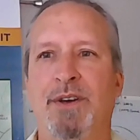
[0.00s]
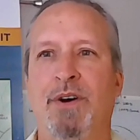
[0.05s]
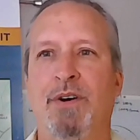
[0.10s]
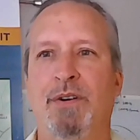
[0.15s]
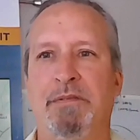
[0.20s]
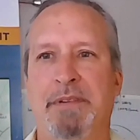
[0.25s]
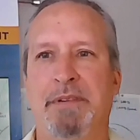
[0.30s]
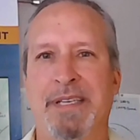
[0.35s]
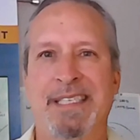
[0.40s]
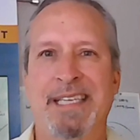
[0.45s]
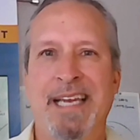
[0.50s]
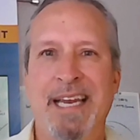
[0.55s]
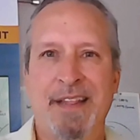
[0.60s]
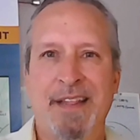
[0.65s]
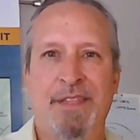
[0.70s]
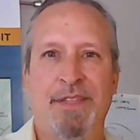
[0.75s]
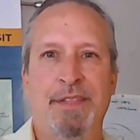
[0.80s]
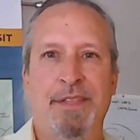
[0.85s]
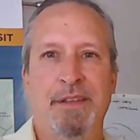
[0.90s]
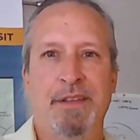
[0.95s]
So
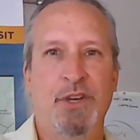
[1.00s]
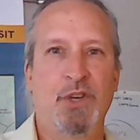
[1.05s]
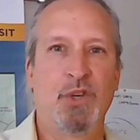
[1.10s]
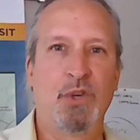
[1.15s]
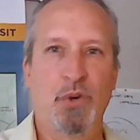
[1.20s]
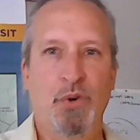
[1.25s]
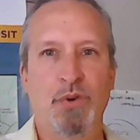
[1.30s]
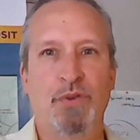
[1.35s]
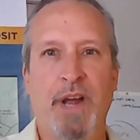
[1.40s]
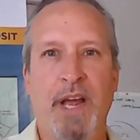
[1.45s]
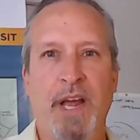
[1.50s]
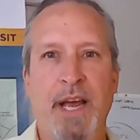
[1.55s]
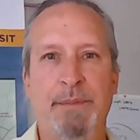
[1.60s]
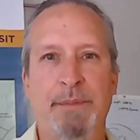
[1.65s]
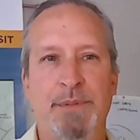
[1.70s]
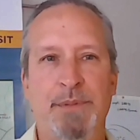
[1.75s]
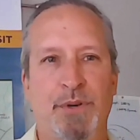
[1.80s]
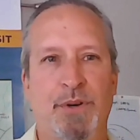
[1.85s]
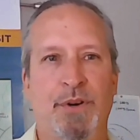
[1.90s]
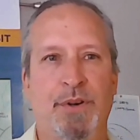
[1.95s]
instead of two
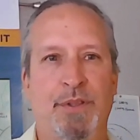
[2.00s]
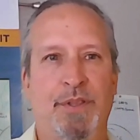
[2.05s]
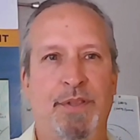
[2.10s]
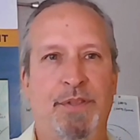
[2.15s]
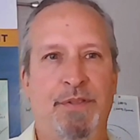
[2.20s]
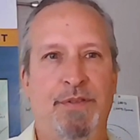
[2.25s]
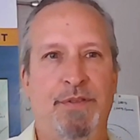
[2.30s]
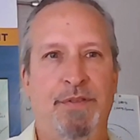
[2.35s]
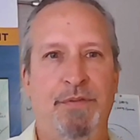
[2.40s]
grams or